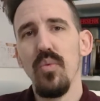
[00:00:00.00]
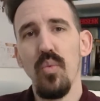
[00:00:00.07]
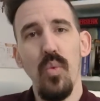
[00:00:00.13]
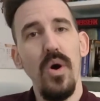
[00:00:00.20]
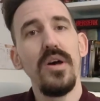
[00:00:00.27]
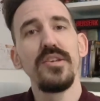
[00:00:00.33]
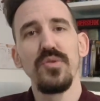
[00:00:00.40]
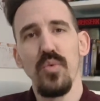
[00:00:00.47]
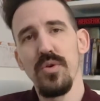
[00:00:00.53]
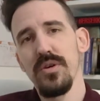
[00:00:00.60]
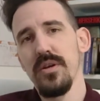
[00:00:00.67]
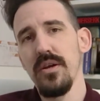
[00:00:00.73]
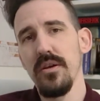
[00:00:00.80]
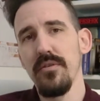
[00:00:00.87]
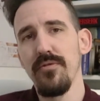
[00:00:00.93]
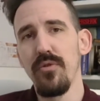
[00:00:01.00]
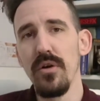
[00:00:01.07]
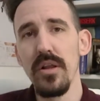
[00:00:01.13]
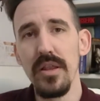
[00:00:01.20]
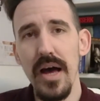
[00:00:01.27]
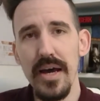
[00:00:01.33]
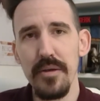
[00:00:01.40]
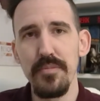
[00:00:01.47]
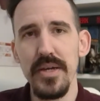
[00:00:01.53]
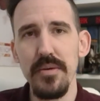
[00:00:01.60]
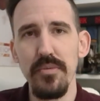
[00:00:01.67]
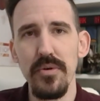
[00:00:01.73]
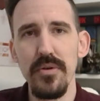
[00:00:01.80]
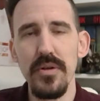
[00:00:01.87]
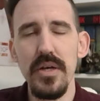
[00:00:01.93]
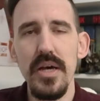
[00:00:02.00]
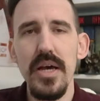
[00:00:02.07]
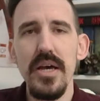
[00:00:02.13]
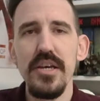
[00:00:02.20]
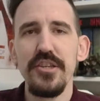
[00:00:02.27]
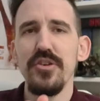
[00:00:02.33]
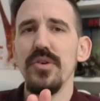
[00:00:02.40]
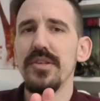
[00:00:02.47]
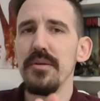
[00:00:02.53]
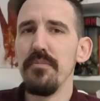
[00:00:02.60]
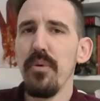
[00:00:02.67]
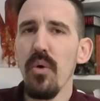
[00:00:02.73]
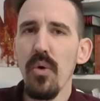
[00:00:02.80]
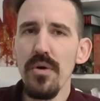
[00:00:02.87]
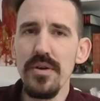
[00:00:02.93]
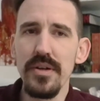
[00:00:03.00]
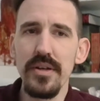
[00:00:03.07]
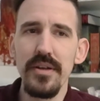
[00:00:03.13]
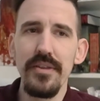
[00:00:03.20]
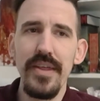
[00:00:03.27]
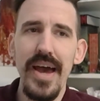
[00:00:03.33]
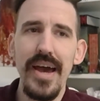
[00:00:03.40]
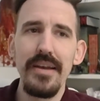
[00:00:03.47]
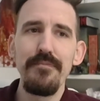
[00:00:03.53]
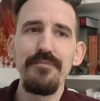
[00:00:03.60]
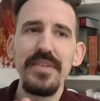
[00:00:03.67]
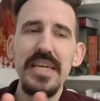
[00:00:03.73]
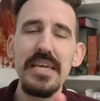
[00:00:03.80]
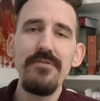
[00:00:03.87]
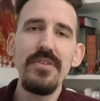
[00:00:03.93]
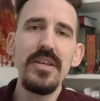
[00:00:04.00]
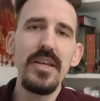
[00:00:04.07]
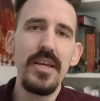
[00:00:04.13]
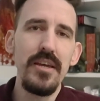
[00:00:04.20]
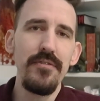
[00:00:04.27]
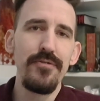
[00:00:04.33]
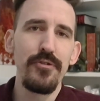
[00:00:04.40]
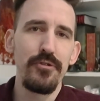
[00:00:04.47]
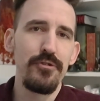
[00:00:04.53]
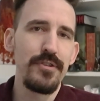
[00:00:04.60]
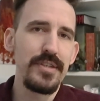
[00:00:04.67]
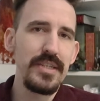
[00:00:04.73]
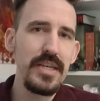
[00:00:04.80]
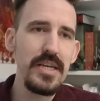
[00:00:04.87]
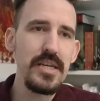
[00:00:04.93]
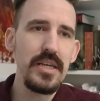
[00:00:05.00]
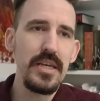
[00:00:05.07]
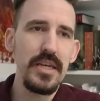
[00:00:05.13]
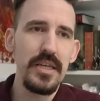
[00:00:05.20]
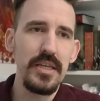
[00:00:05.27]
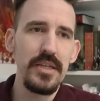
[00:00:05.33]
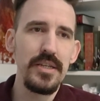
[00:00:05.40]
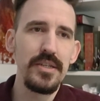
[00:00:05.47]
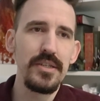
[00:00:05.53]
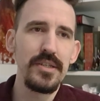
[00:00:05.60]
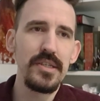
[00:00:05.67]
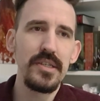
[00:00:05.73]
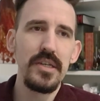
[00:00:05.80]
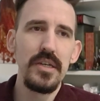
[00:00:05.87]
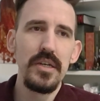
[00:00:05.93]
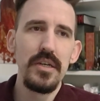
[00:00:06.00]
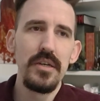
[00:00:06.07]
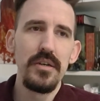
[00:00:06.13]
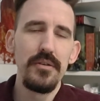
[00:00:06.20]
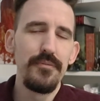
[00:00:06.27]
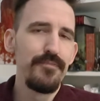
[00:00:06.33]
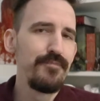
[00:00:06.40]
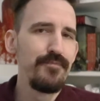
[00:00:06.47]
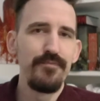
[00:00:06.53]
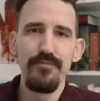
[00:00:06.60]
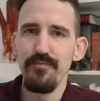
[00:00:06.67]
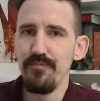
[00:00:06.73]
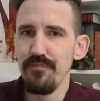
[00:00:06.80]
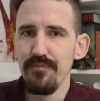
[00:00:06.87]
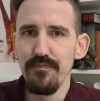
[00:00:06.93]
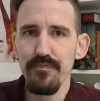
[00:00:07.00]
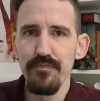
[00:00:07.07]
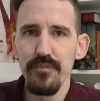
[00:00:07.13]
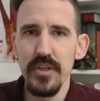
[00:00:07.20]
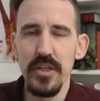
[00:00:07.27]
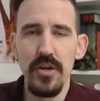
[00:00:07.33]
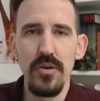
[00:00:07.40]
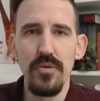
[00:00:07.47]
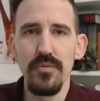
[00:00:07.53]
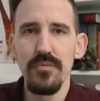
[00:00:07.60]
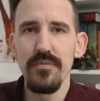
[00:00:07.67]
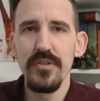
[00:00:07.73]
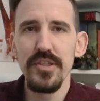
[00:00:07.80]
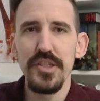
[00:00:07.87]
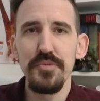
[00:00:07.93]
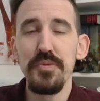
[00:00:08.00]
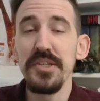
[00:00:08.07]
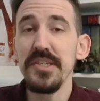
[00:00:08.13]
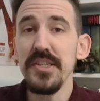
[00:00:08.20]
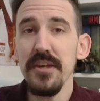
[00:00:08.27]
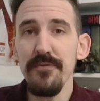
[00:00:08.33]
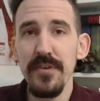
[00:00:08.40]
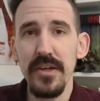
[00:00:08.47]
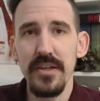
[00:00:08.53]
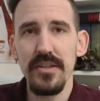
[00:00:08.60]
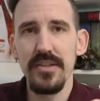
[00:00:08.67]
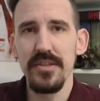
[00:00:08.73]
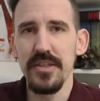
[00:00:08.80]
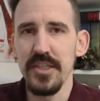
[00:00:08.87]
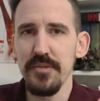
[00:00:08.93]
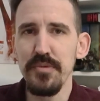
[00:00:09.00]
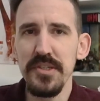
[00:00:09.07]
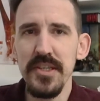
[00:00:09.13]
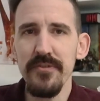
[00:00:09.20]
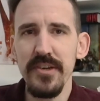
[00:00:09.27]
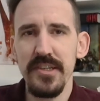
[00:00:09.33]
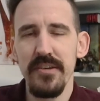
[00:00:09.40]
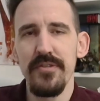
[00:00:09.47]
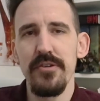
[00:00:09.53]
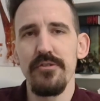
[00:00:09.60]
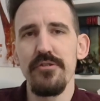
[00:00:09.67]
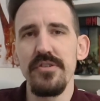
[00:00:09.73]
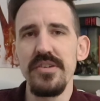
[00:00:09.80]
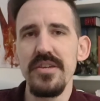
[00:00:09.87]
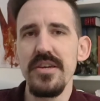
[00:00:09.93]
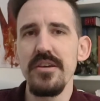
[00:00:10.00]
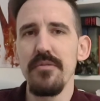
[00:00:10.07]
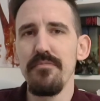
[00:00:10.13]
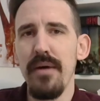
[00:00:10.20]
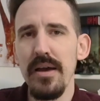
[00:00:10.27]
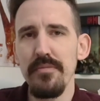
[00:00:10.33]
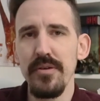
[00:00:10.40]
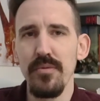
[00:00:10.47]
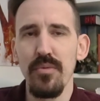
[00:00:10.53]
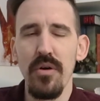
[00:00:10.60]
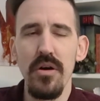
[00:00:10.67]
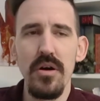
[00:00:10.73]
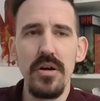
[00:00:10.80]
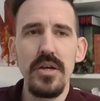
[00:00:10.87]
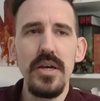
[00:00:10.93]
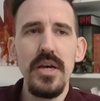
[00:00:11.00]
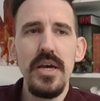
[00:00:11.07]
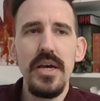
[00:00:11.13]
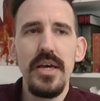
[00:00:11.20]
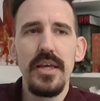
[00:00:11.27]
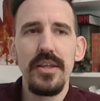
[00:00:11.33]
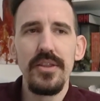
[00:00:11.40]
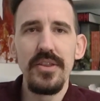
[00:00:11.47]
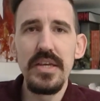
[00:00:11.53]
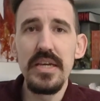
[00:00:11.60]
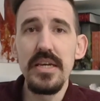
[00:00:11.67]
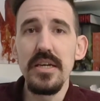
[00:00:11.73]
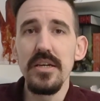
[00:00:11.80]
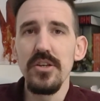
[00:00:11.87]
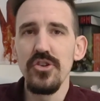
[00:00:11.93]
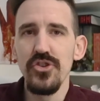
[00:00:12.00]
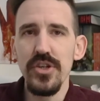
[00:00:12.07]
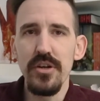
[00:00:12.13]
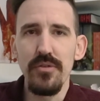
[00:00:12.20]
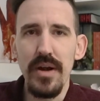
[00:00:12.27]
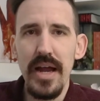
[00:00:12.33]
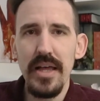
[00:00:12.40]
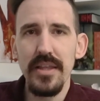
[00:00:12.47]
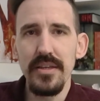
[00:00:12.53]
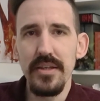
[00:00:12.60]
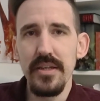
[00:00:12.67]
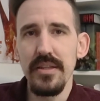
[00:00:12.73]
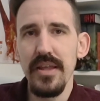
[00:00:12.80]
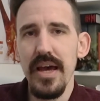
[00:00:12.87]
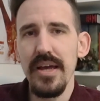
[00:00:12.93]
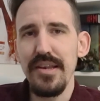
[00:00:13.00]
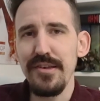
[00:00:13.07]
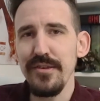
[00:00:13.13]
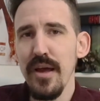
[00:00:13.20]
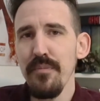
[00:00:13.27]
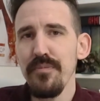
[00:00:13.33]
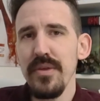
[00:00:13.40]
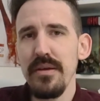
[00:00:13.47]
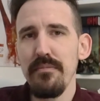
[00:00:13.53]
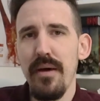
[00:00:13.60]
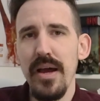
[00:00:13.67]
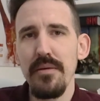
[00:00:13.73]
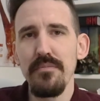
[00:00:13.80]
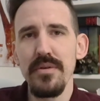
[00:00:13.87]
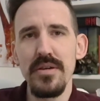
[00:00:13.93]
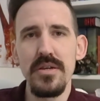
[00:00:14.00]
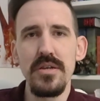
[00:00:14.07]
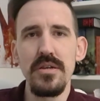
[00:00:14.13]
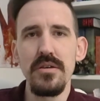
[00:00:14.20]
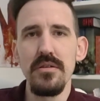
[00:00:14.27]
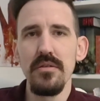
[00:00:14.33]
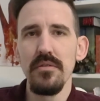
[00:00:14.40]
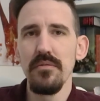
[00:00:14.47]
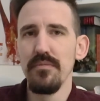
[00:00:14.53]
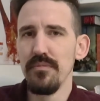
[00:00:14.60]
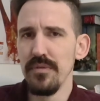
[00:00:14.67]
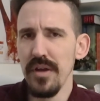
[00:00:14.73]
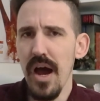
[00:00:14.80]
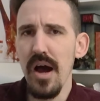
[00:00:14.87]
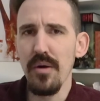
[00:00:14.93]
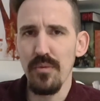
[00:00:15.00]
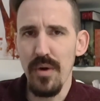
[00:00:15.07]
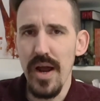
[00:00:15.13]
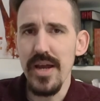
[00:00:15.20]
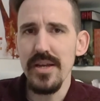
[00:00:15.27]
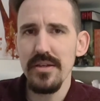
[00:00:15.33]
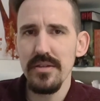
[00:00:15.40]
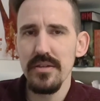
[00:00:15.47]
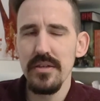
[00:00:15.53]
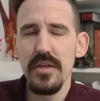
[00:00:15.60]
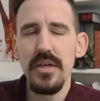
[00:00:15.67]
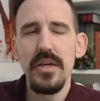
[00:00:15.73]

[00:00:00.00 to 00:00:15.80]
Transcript: was working for a lot of people. So it's important that even if their critique is, you know, the specifics of their critique might be wrong, the generality that something might be not right,